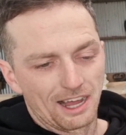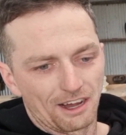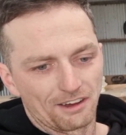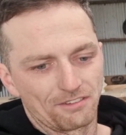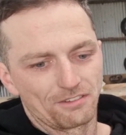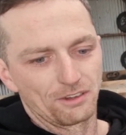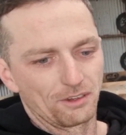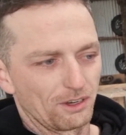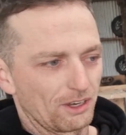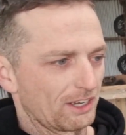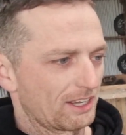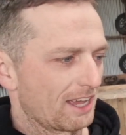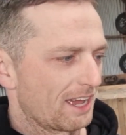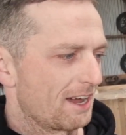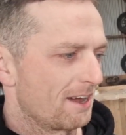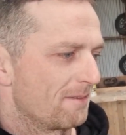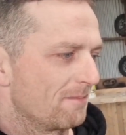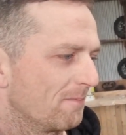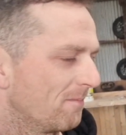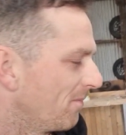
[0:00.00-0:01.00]
I feel like
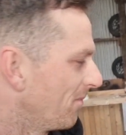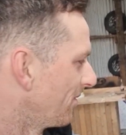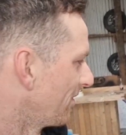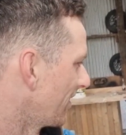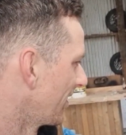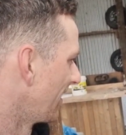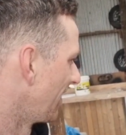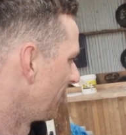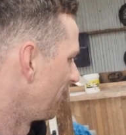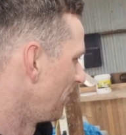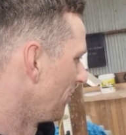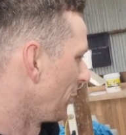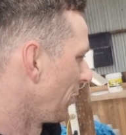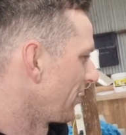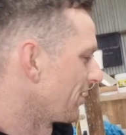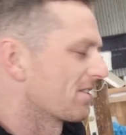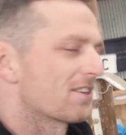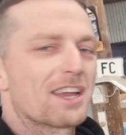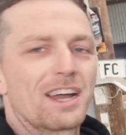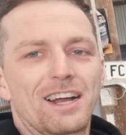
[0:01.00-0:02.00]

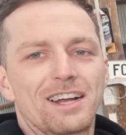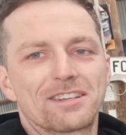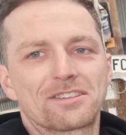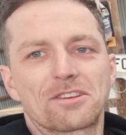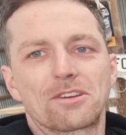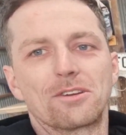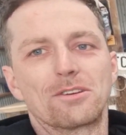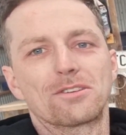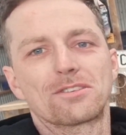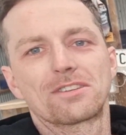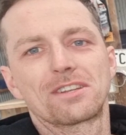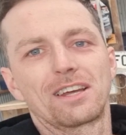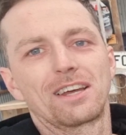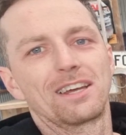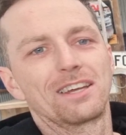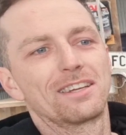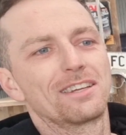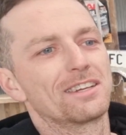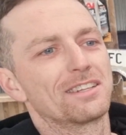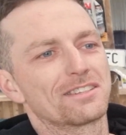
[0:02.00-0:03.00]
this car's cursed.
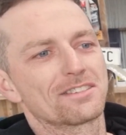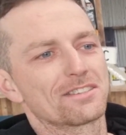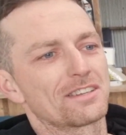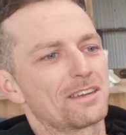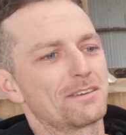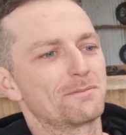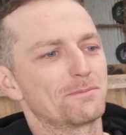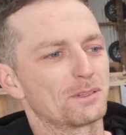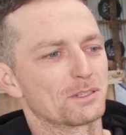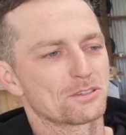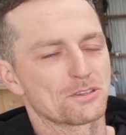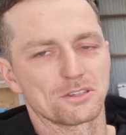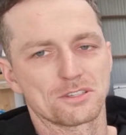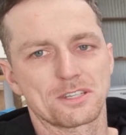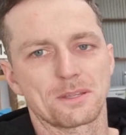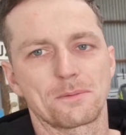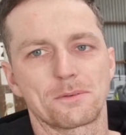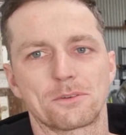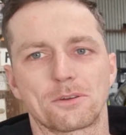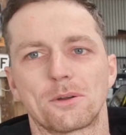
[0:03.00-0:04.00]
It's got
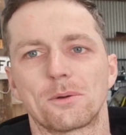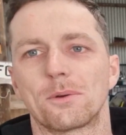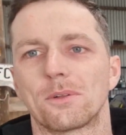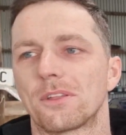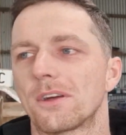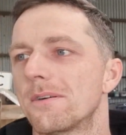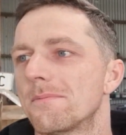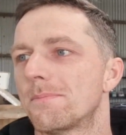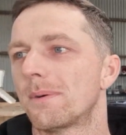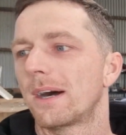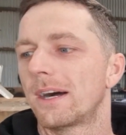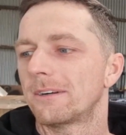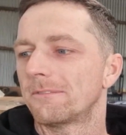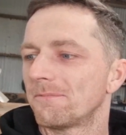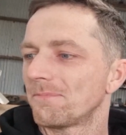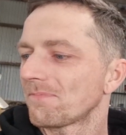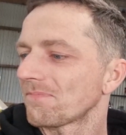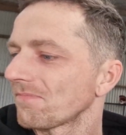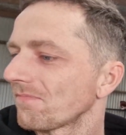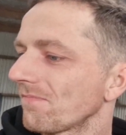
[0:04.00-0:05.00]
something wrong with it, but
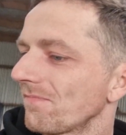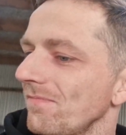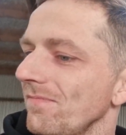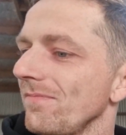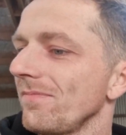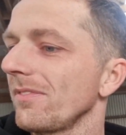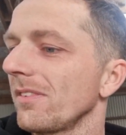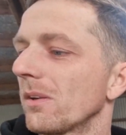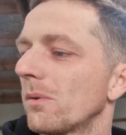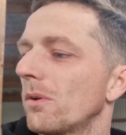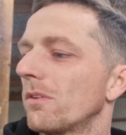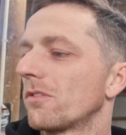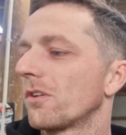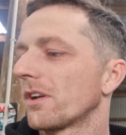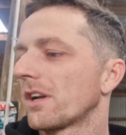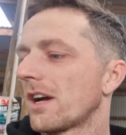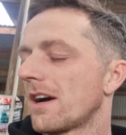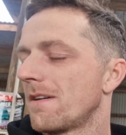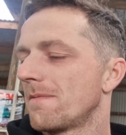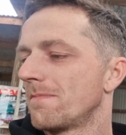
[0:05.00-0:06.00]
we've
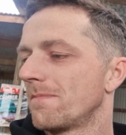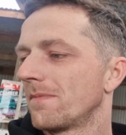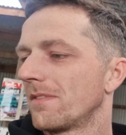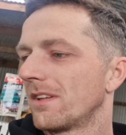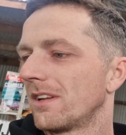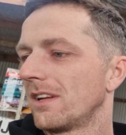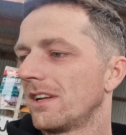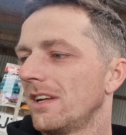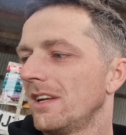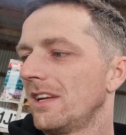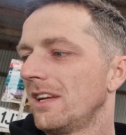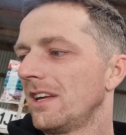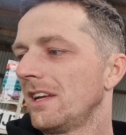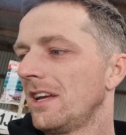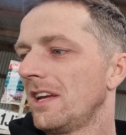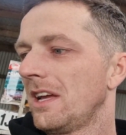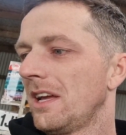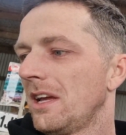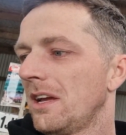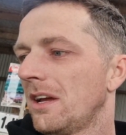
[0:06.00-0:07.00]
got
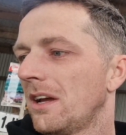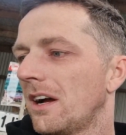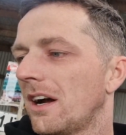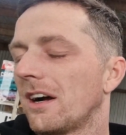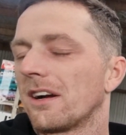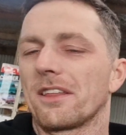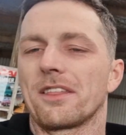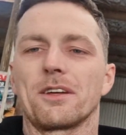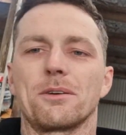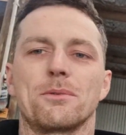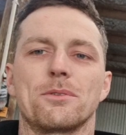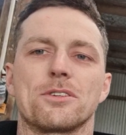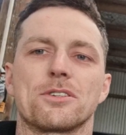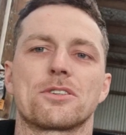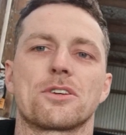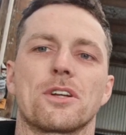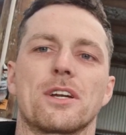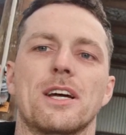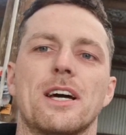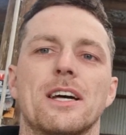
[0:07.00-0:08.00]
I think we
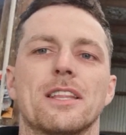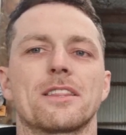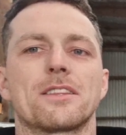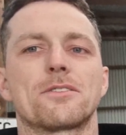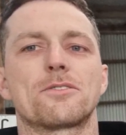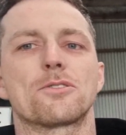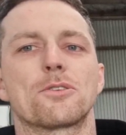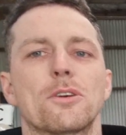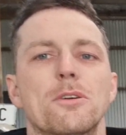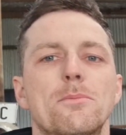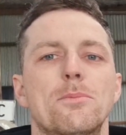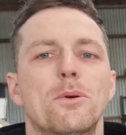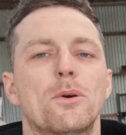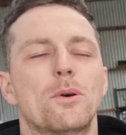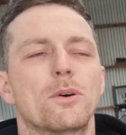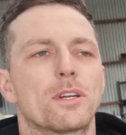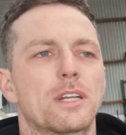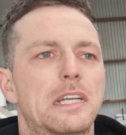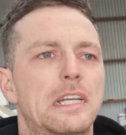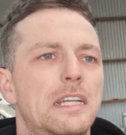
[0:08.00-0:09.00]
just got to hit the drawing
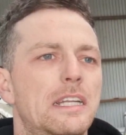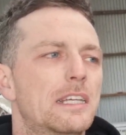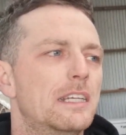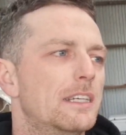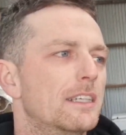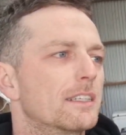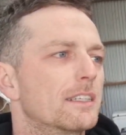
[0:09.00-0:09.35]
board and